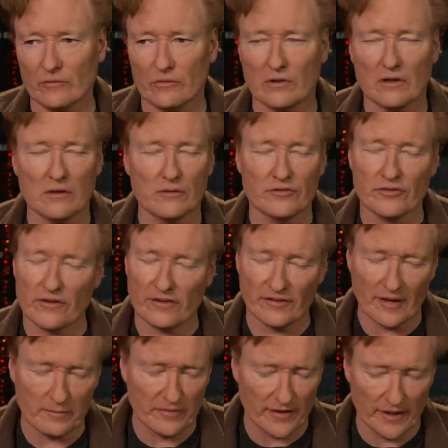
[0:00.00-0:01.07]
we're all going through the
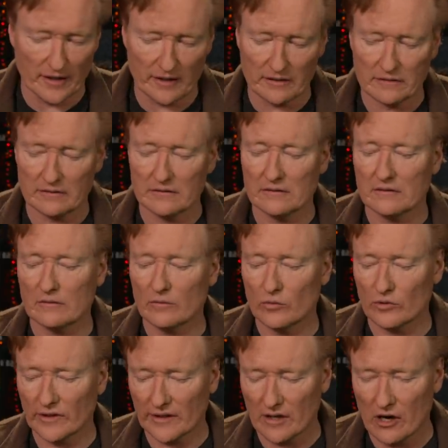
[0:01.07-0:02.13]
same thing
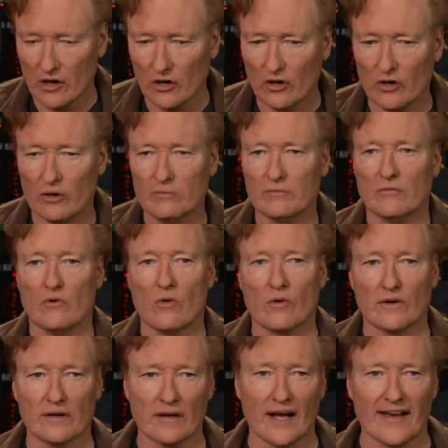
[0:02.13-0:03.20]
we're at home,
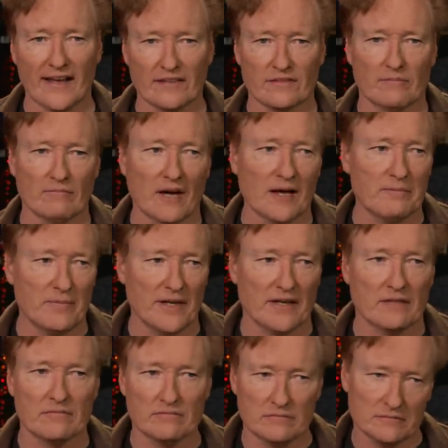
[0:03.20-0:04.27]
or I get my
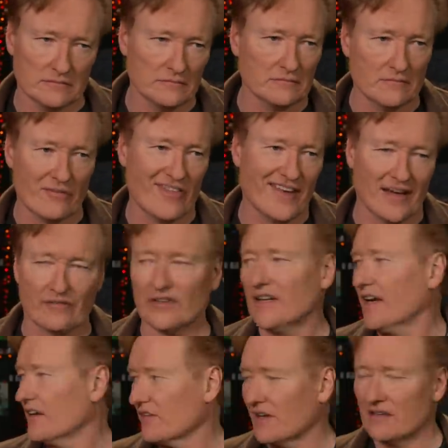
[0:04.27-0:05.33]
big thing every
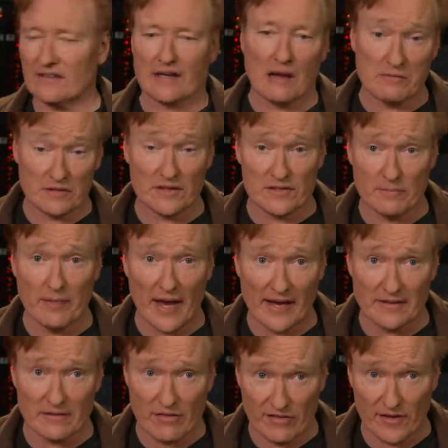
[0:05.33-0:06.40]
day is I get to come to this
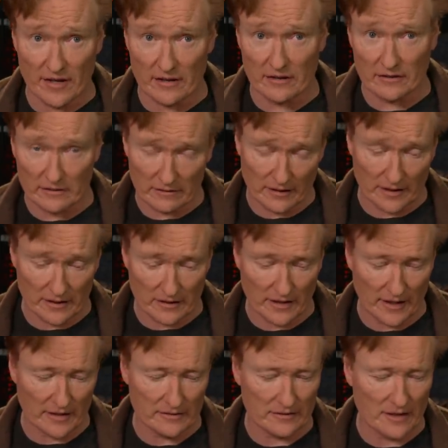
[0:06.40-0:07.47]
abandoned theater and
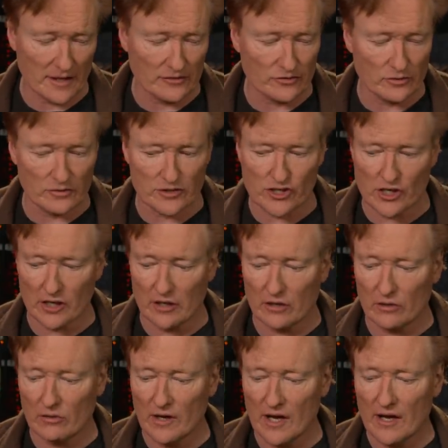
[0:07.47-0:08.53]
and and do the
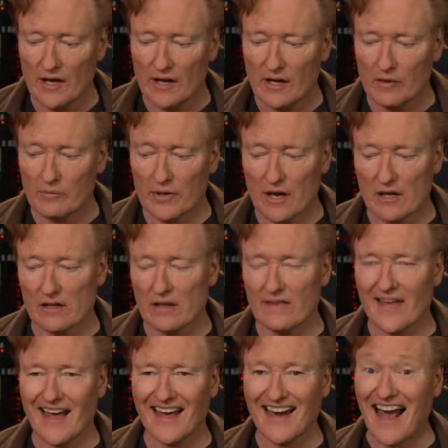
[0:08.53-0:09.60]
show. But other than
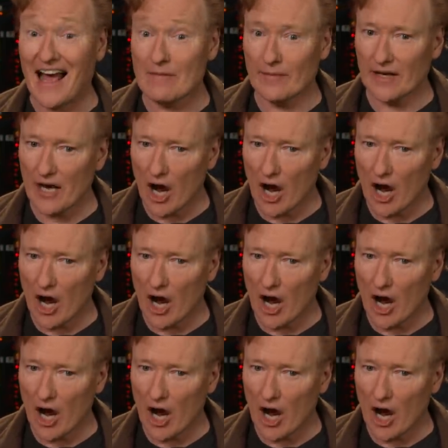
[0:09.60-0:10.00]
that, I'm at